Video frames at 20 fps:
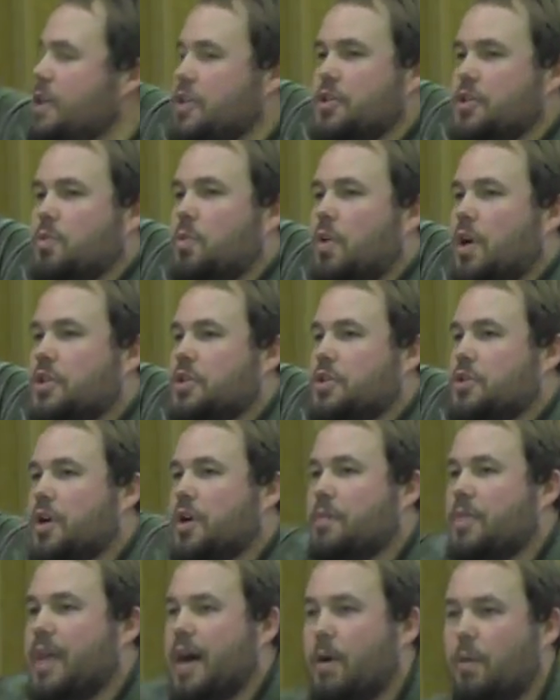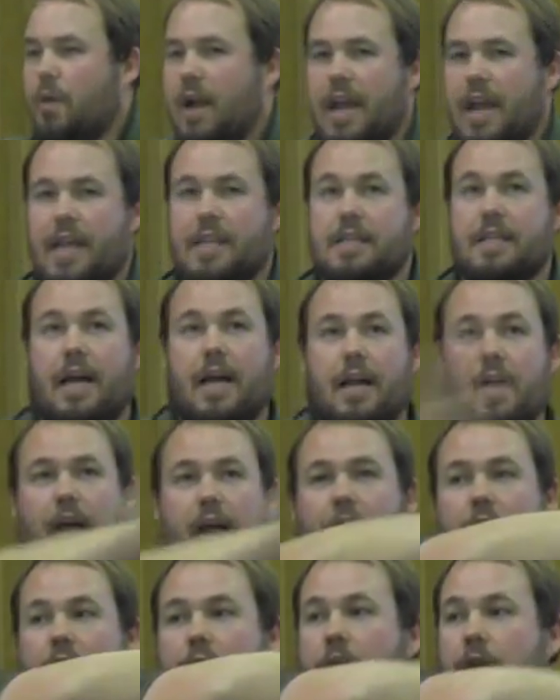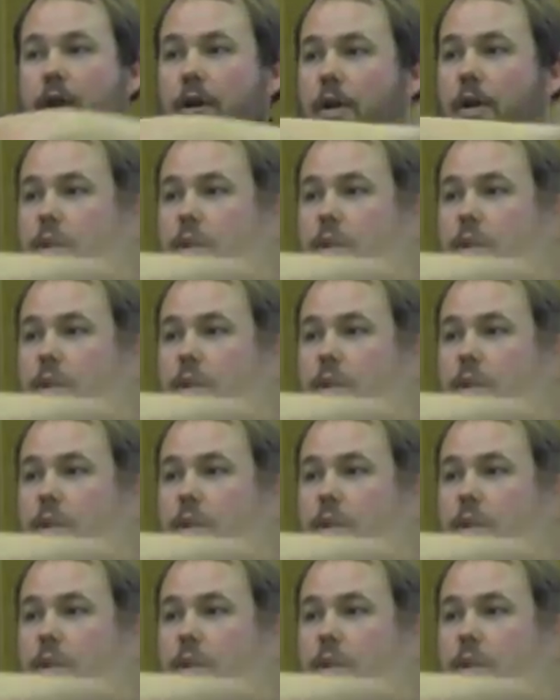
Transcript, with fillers: be just one strip that way. It's got to,